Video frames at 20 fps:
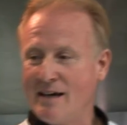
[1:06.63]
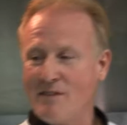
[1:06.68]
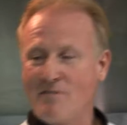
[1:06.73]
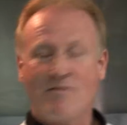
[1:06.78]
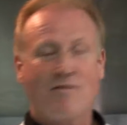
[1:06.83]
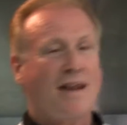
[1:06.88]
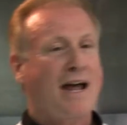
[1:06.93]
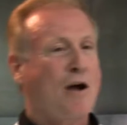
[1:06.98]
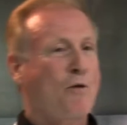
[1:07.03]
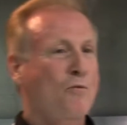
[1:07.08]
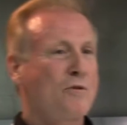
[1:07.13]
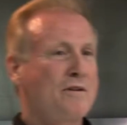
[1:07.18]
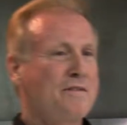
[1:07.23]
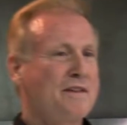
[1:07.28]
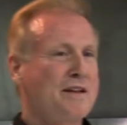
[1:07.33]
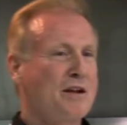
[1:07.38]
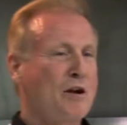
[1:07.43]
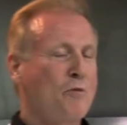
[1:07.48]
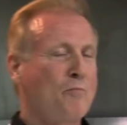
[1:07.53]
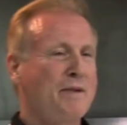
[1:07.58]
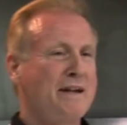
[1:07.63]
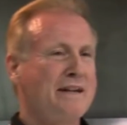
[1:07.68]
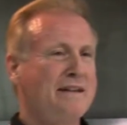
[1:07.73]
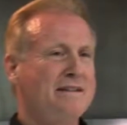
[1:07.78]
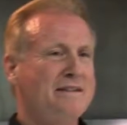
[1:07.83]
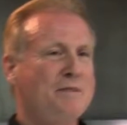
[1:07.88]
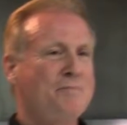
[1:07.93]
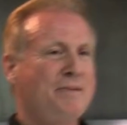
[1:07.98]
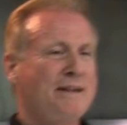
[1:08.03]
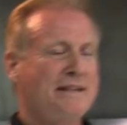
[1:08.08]
flour that I'll be
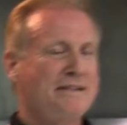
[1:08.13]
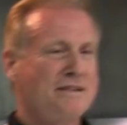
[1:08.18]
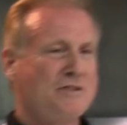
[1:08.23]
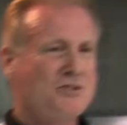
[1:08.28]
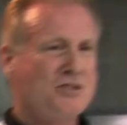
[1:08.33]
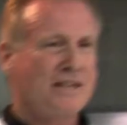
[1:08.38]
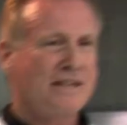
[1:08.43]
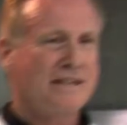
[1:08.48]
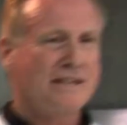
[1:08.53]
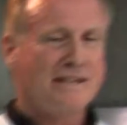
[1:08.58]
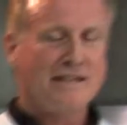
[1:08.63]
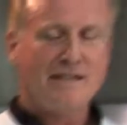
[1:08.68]
dipping the chicken